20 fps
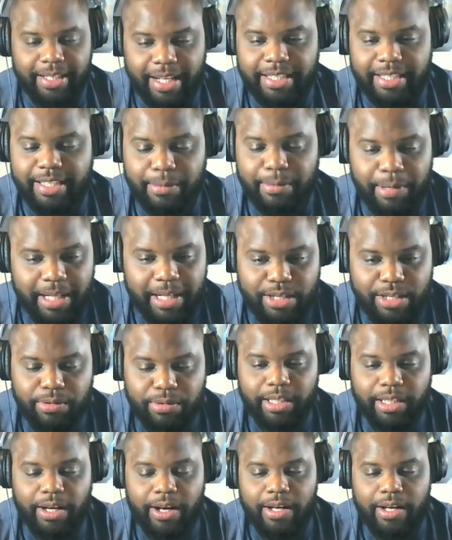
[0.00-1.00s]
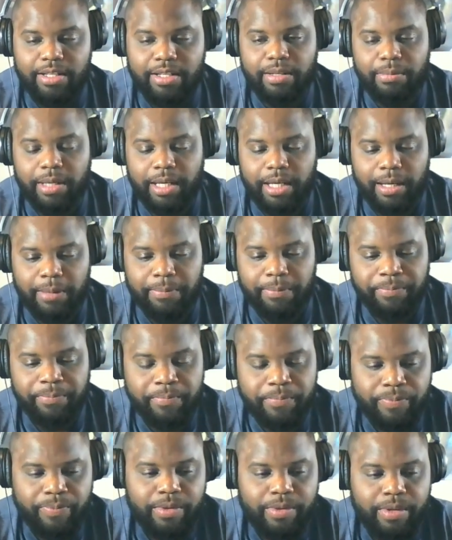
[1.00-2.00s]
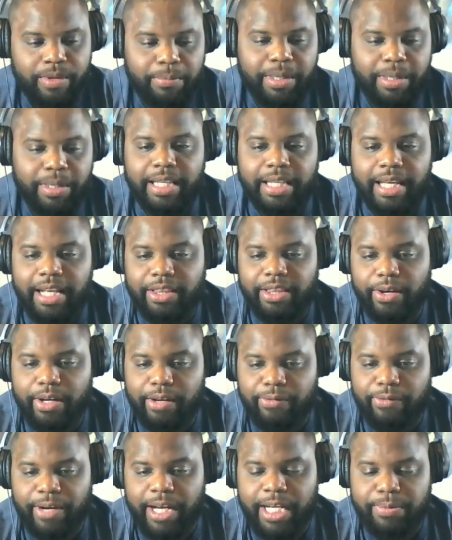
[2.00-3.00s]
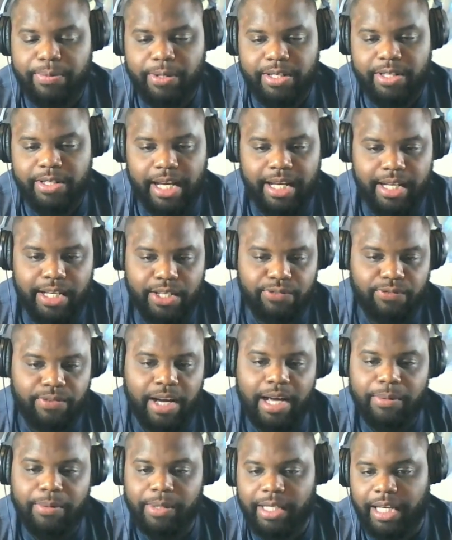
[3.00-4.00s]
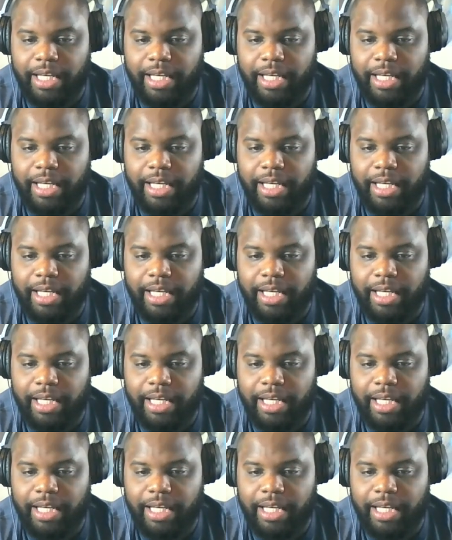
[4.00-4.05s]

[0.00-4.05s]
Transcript: That to me, that's really awesome. Um, But I think thirty frames per second is fine